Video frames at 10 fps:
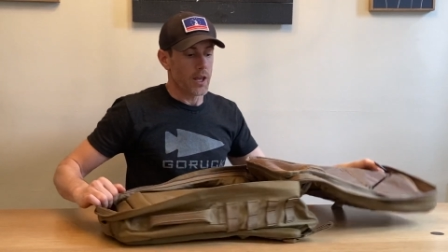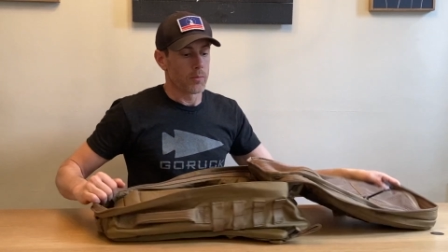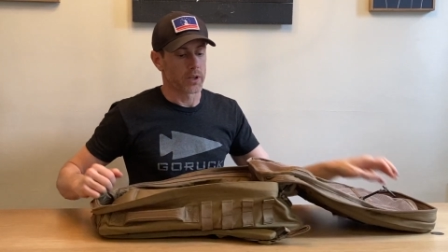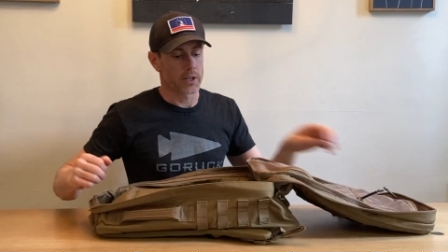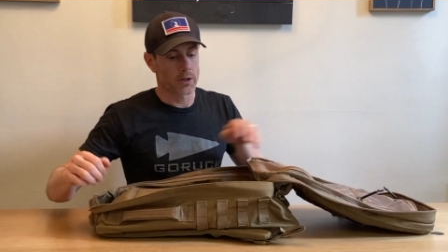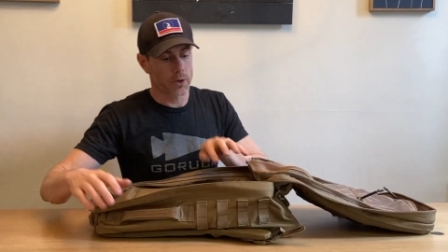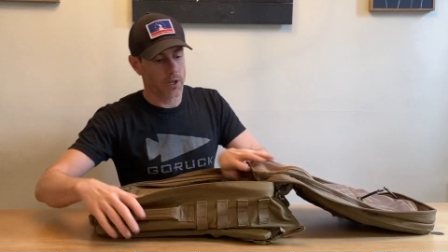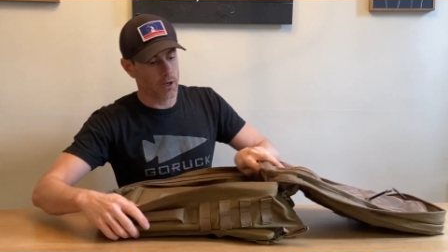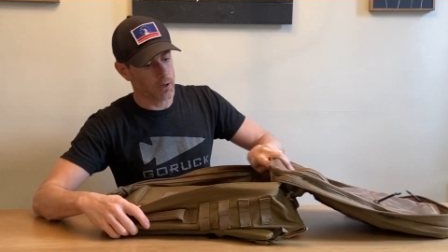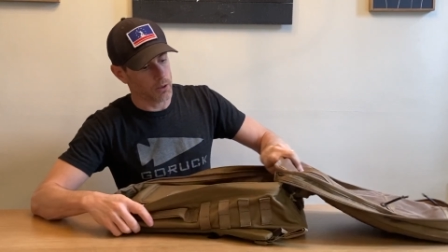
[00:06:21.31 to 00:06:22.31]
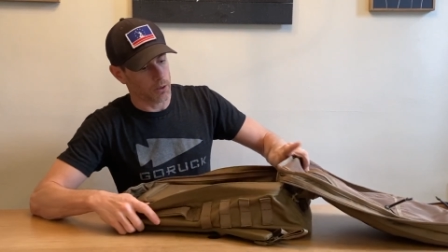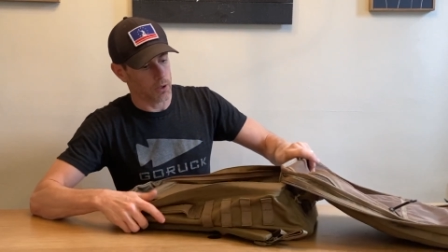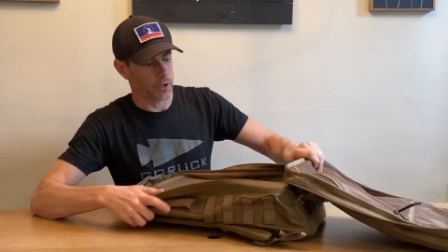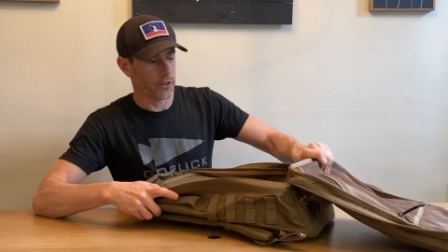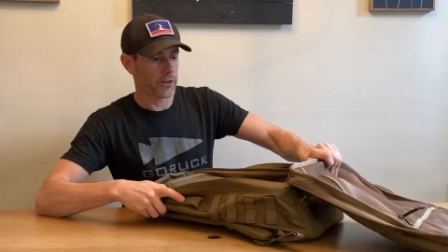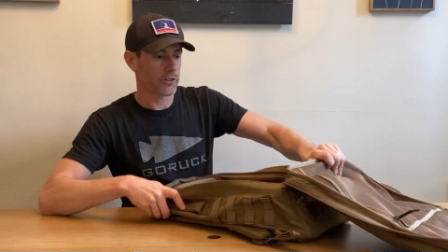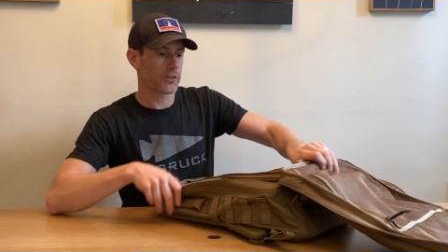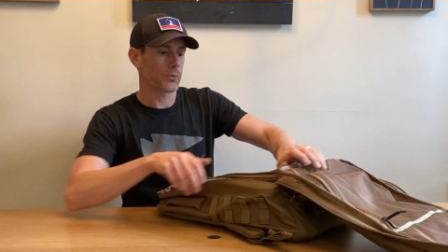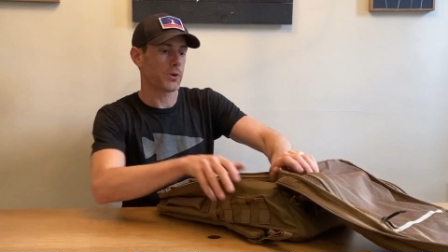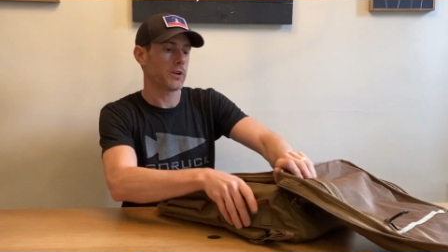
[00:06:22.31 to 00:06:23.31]
But here we go. This
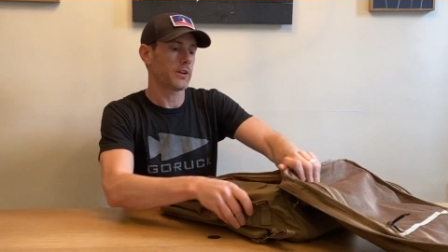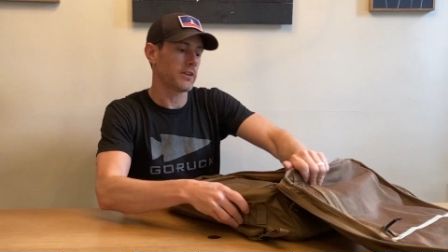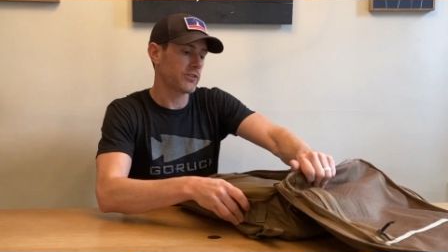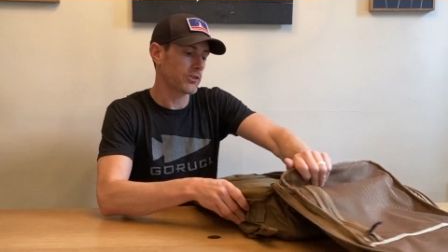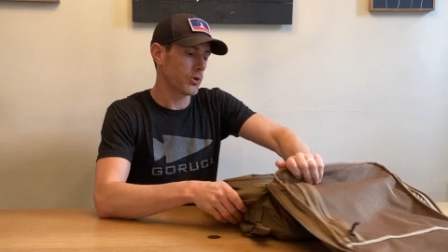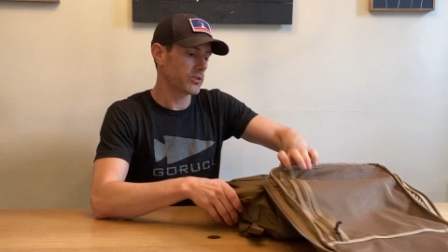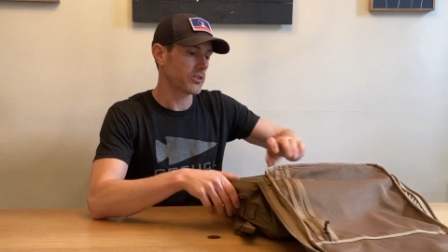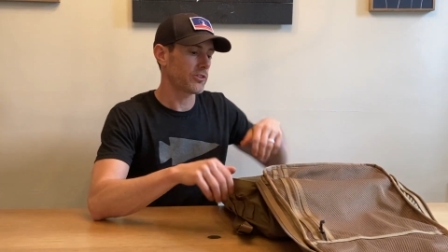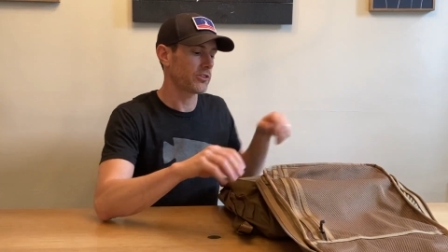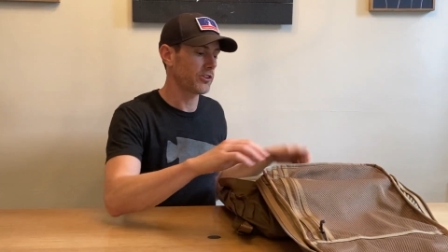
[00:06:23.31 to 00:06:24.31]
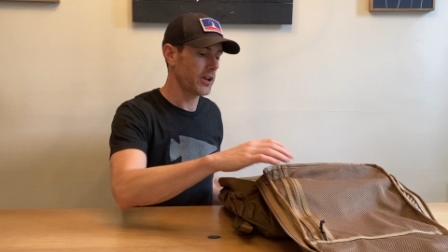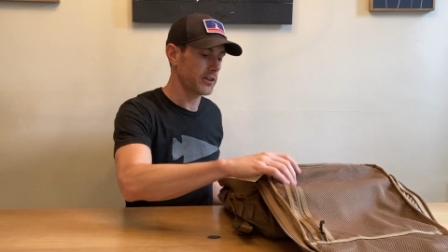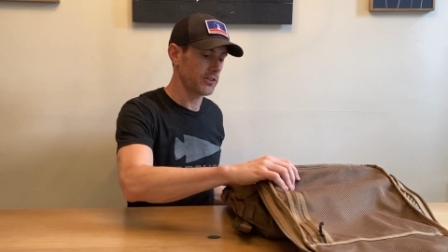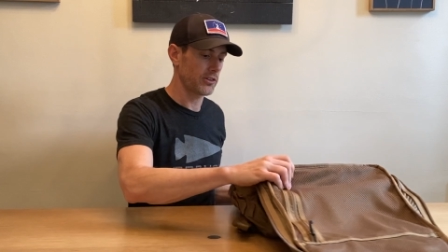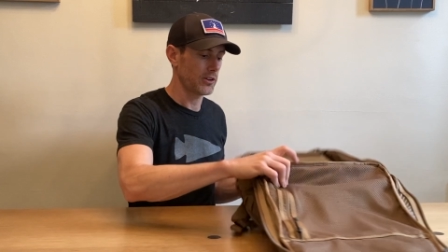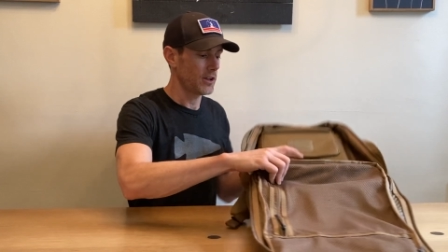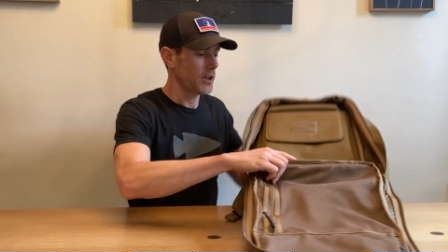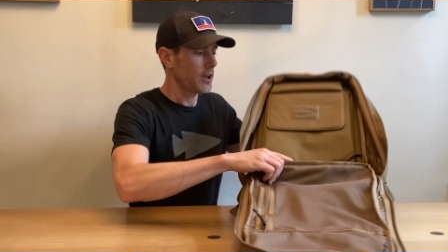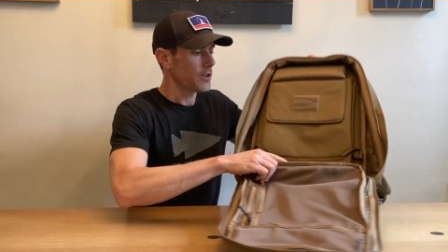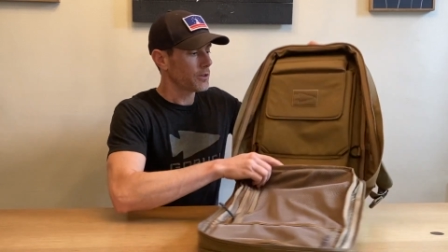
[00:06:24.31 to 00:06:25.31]
is what is going to set
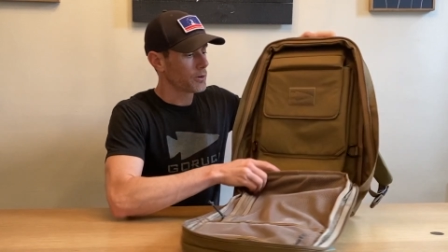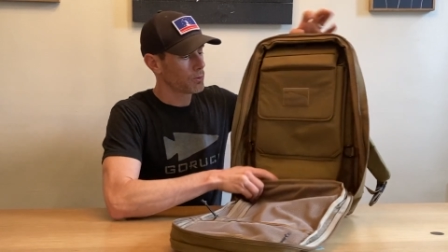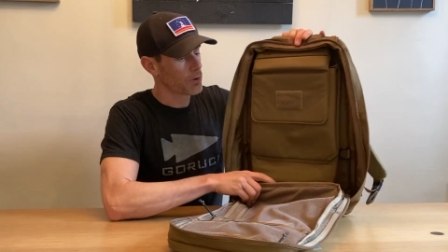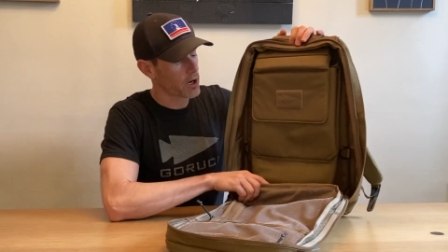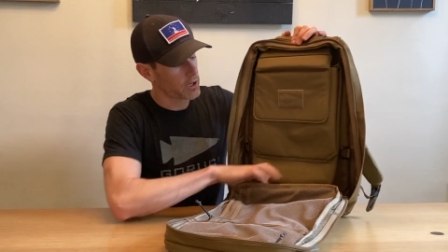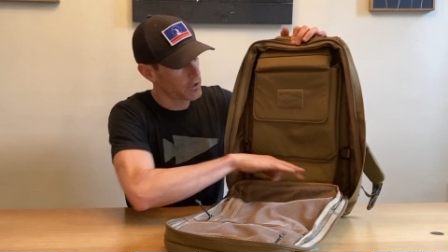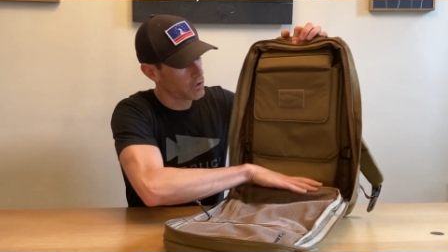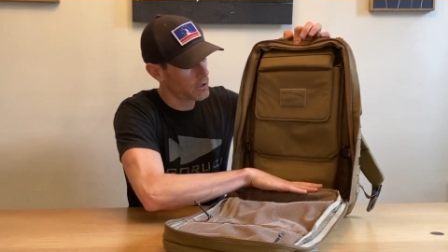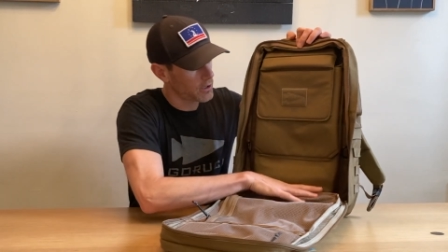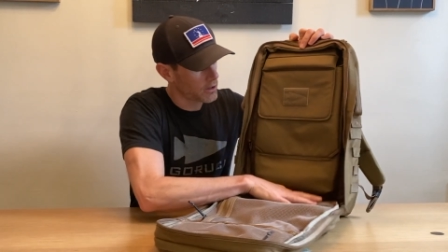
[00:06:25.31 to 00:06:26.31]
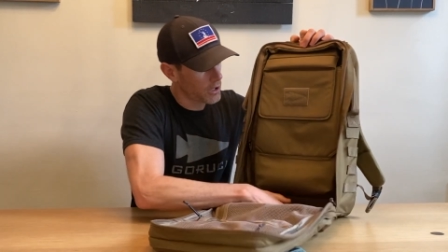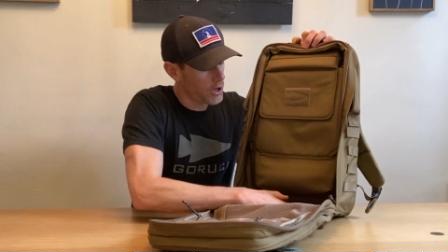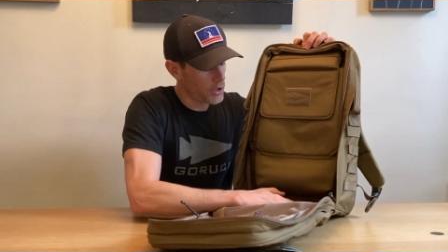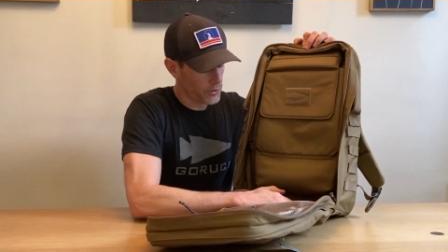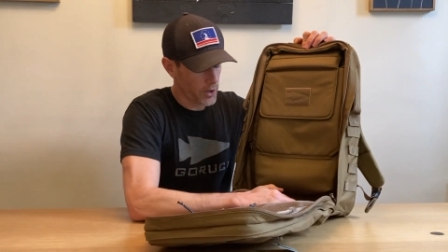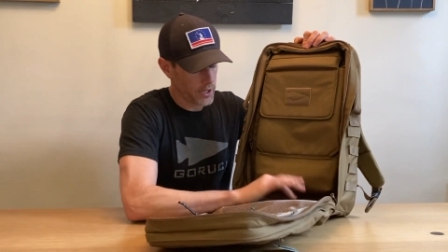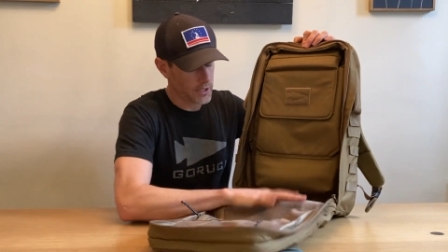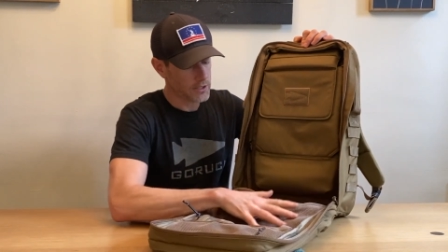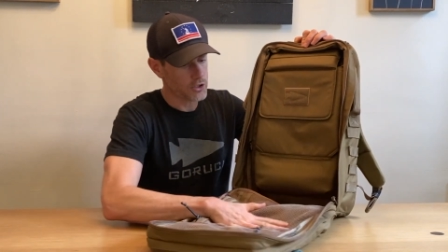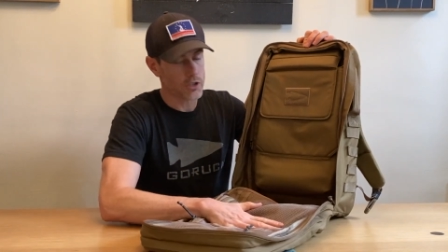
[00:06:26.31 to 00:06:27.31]
the Rucker Long
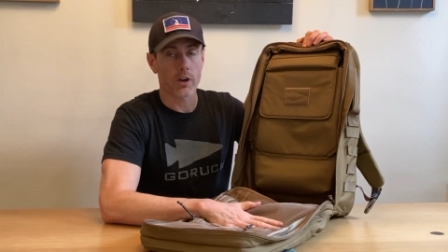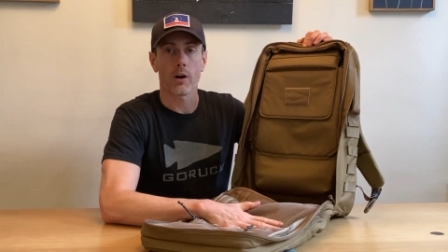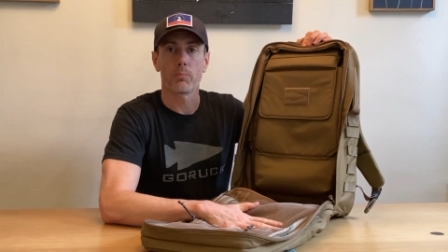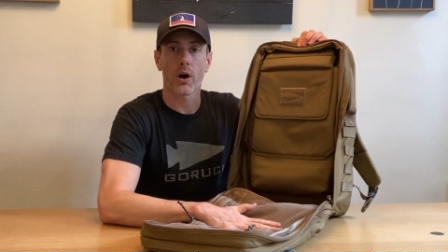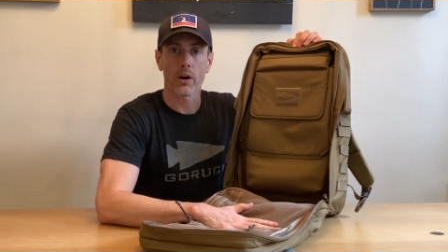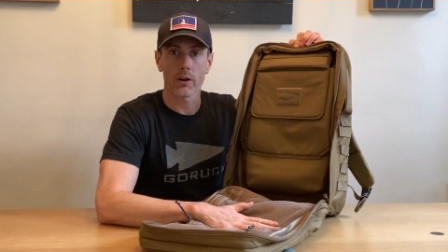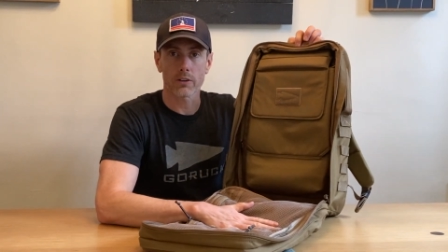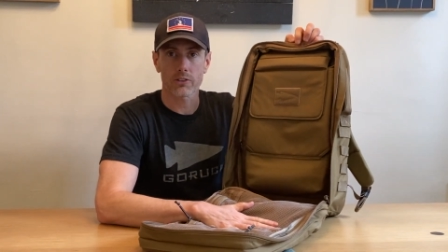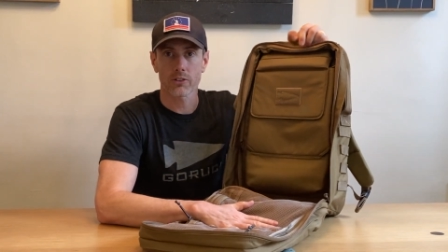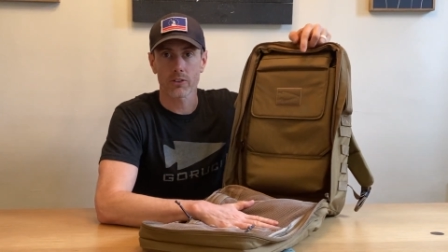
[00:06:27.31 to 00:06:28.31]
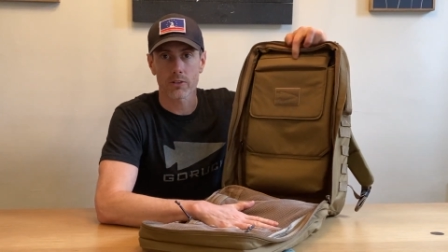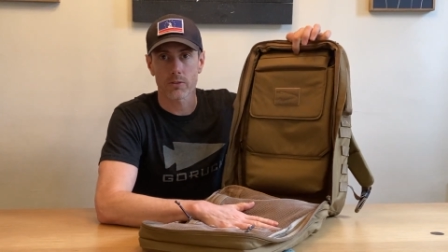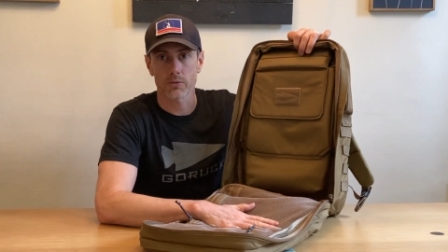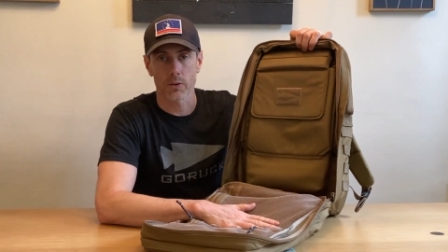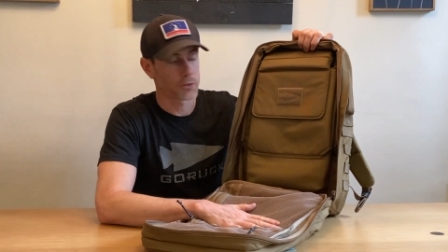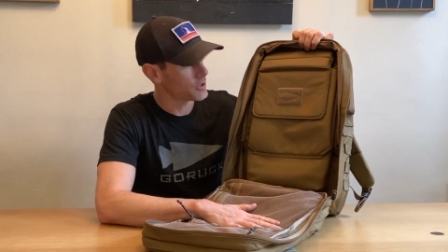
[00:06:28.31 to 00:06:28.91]
Range apart from your